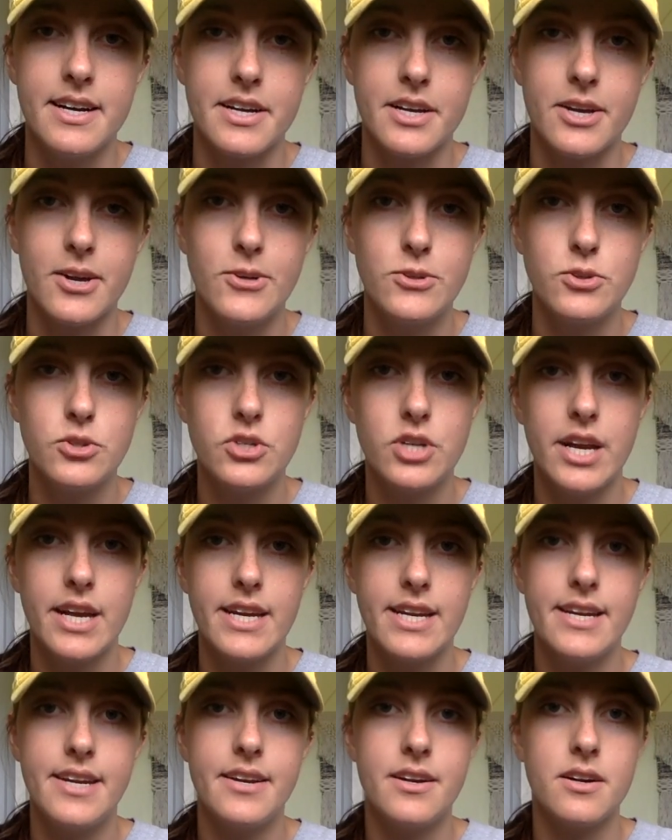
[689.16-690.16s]
Coach Jay
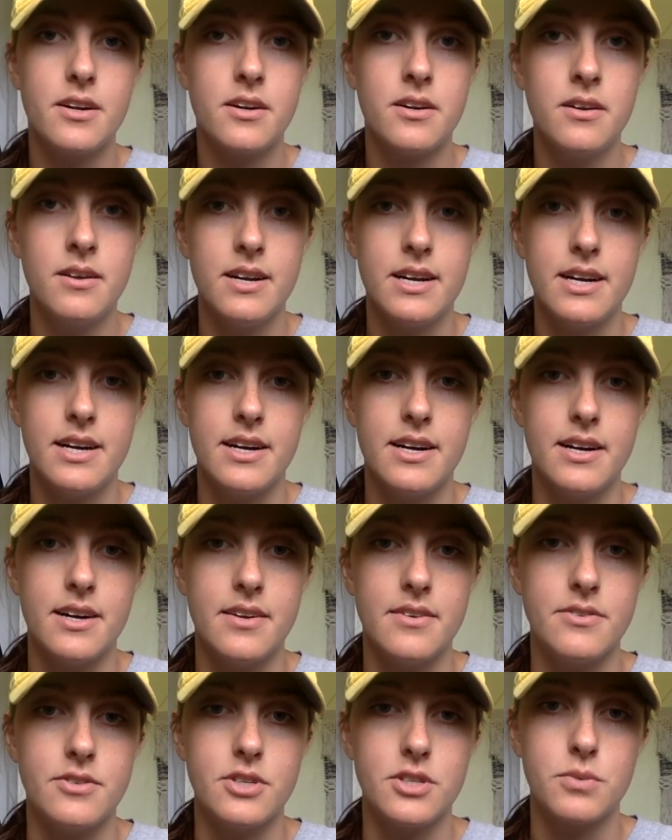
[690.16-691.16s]
here.
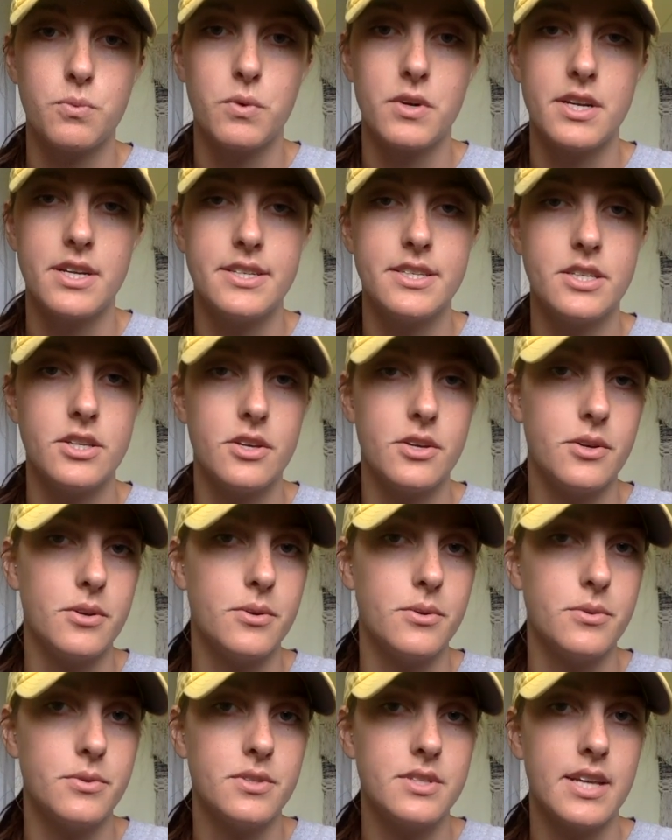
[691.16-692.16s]
Just wanted
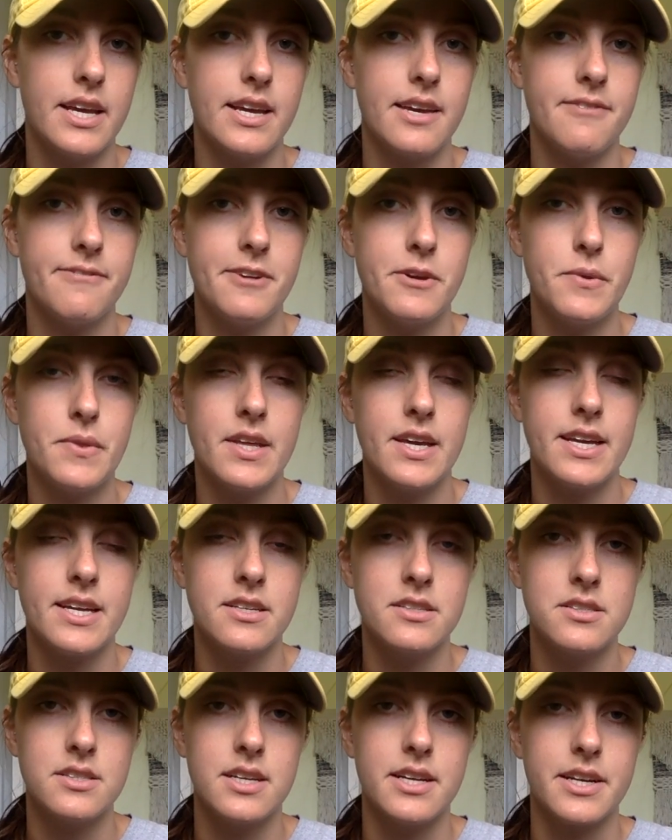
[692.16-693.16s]
to say a few
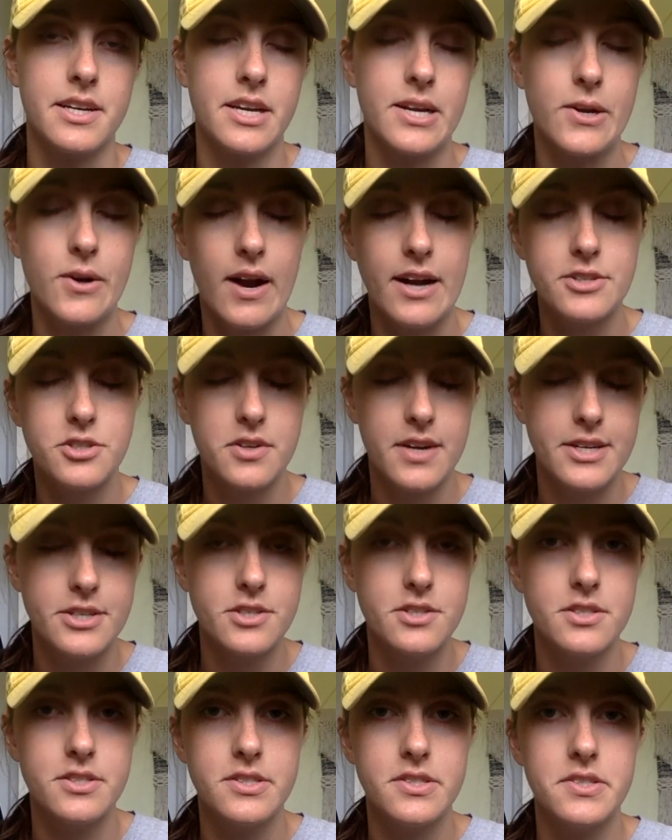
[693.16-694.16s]
things.
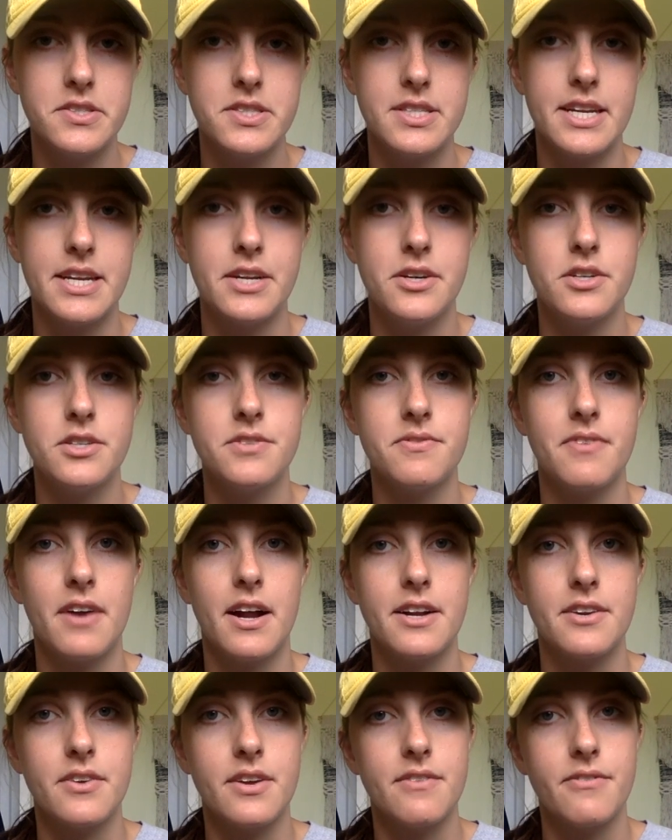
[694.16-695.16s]
Congratulations to seniors
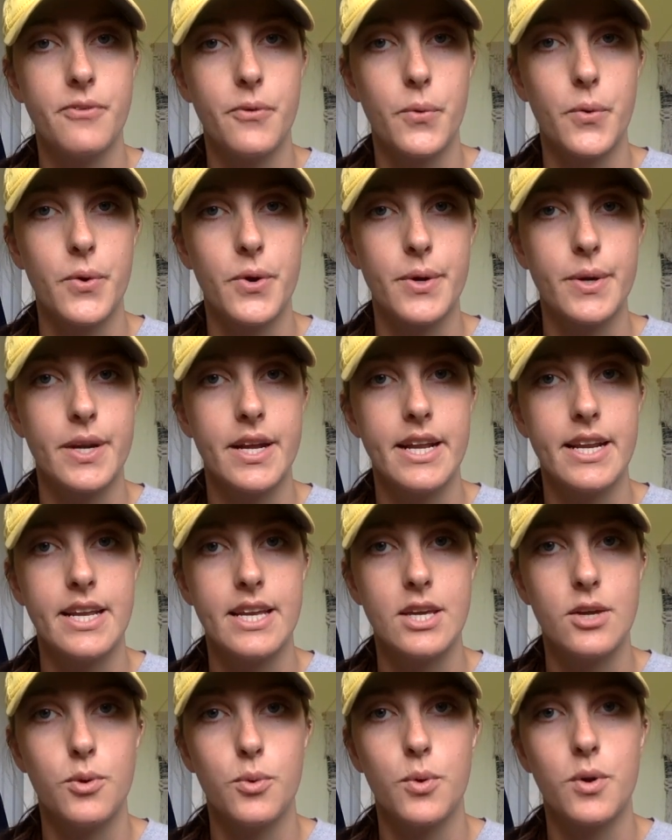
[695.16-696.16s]
finally for
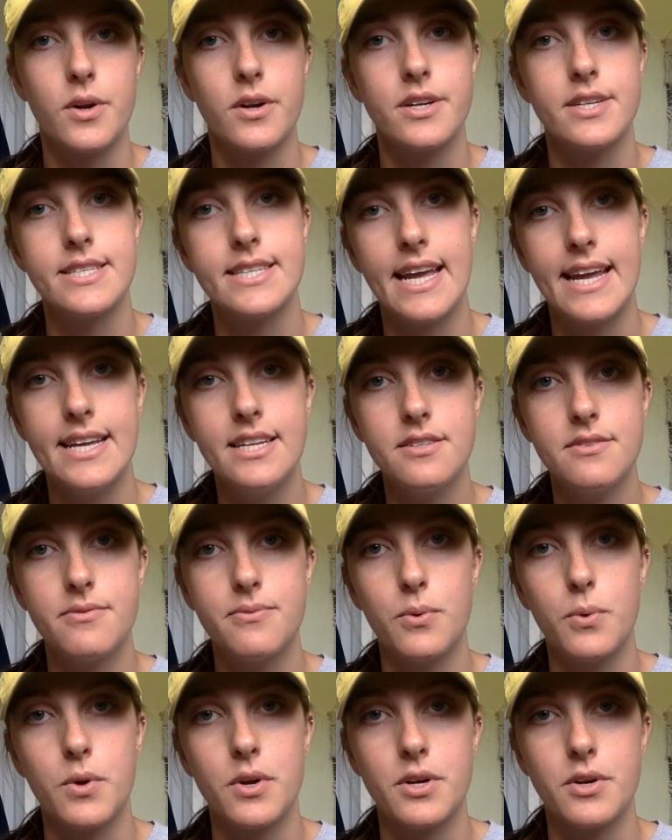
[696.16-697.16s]
getting your date
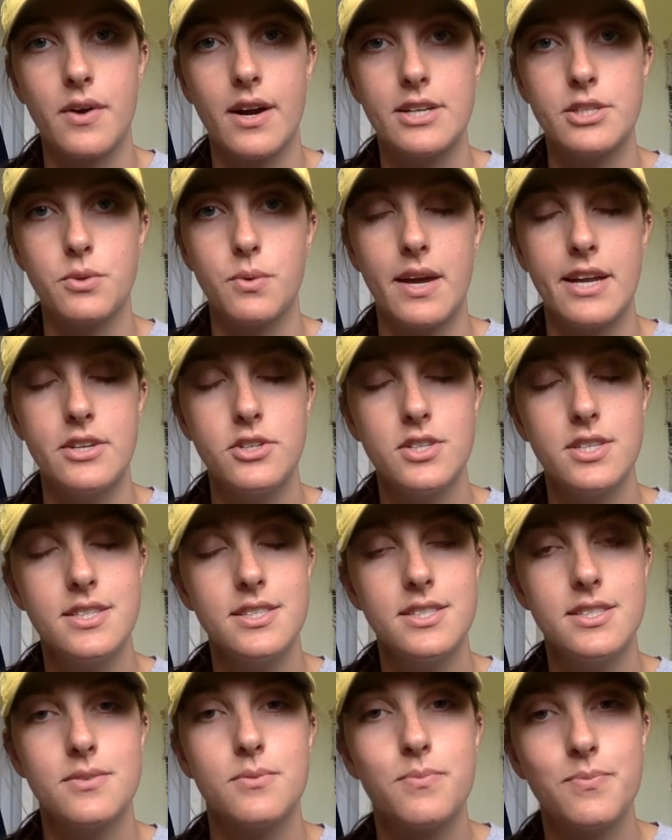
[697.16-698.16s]
for
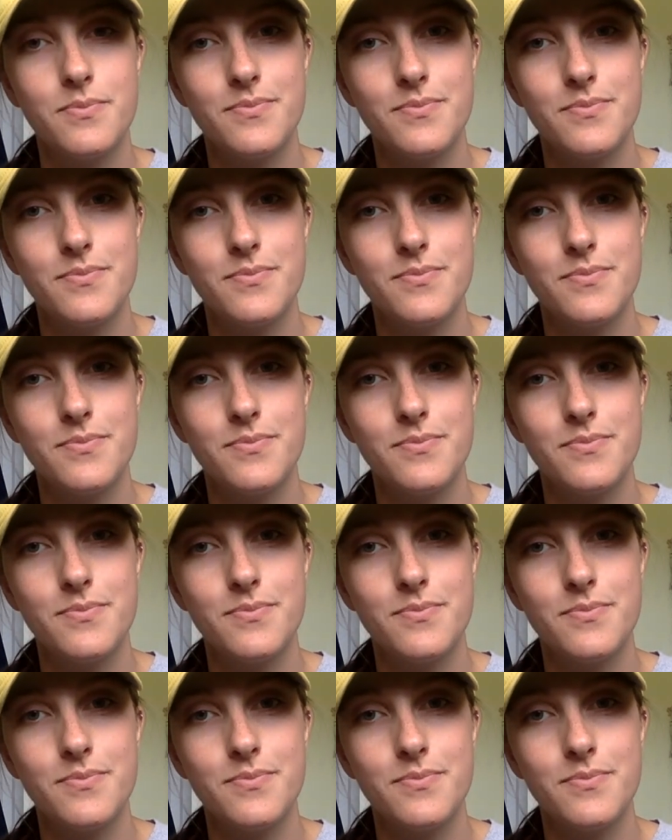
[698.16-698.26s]
graduations.